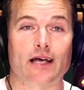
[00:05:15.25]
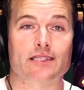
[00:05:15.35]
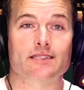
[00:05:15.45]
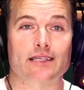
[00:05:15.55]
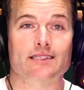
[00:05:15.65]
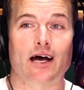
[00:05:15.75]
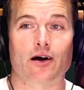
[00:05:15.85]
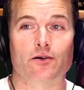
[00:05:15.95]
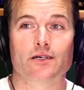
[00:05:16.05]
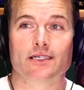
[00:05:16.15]
that's
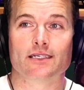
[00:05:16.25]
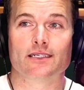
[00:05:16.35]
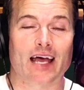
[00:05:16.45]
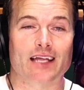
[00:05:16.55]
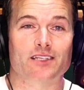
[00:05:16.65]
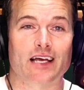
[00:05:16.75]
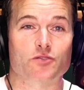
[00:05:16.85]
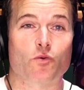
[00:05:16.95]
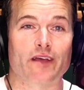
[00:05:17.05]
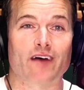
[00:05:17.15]
how that
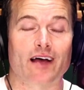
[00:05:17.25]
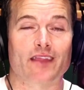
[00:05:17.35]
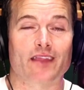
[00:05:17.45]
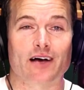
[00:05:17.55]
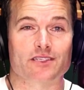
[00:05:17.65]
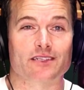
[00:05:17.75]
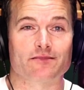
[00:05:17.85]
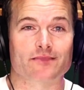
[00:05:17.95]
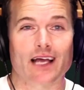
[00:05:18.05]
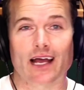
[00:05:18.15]

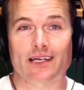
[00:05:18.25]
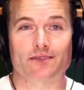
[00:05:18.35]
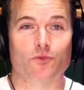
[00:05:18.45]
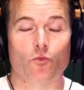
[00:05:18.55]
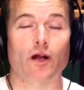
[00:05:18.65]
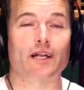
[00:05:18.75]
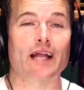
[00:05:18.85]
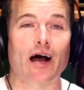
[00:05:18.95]
25,000 kind of worked out